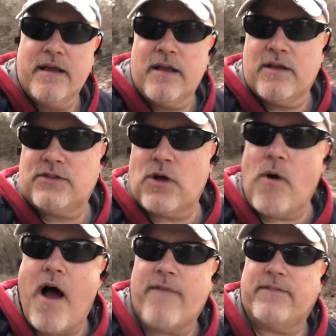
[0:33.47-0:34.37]
So
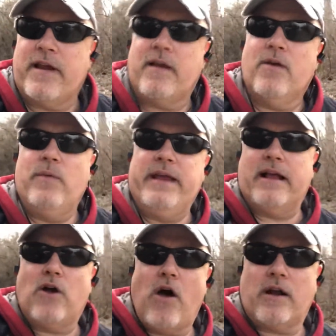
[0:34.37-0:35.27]
often we get
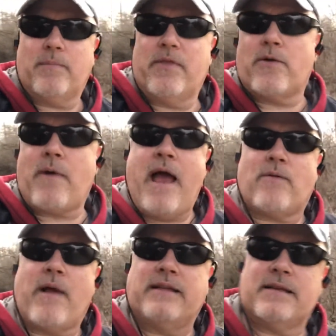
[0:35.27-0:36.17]
caught up in the rat
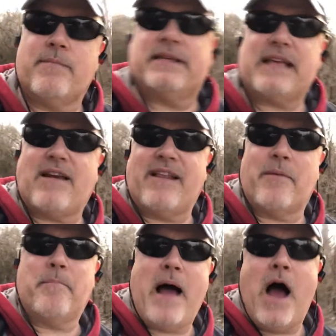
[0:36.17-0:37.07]
race and miss out on the
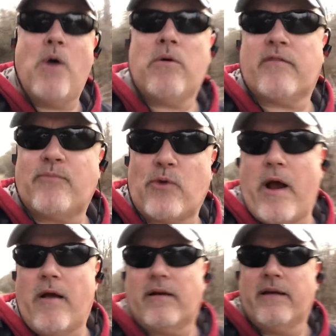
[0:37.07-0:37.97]
power of
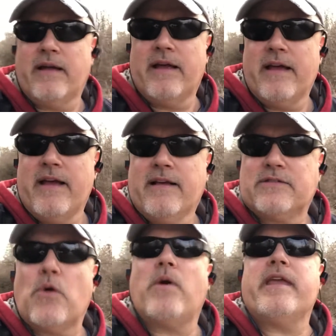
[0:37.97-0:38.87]
prayer.
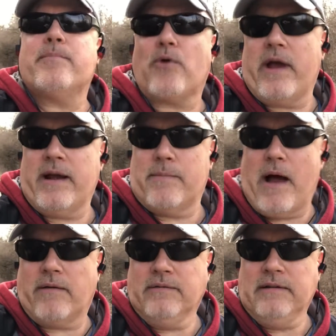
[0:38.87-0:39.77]
So what are you praying
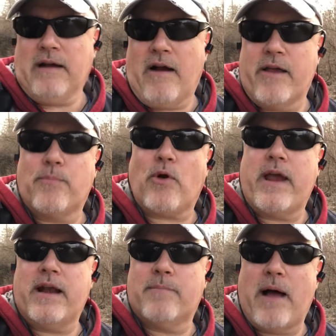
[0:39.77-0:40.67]
about? Are you
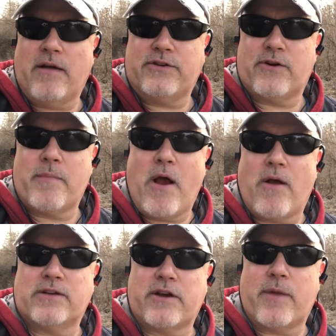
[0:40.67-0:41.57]
praying about your
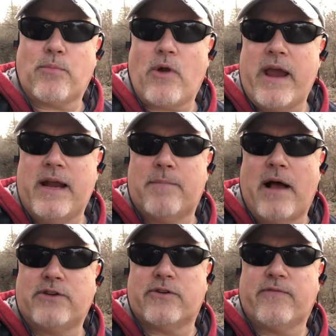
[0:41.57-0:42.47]
marriage? Are you praying
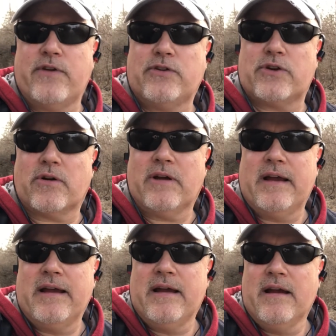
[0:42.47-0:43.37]
about your future?
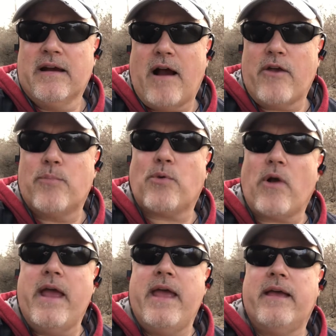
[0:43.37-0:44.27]
Are you
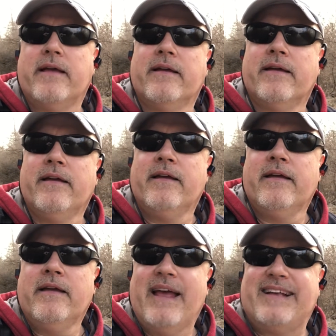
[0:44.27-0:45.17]
praying,
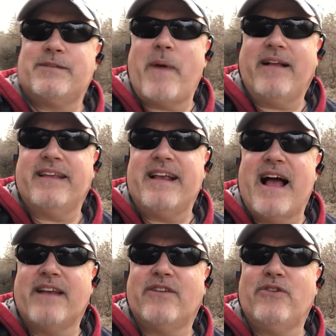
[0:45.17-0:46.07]
expecting
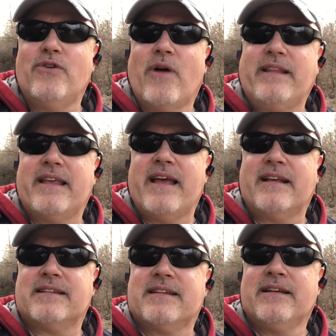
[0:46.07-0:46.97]
God to do great
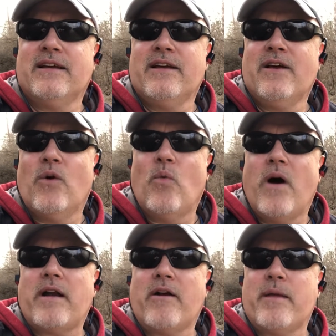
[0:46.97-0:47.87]
things?
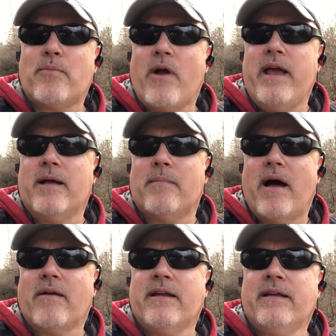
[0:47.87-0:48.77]
What are you praying about?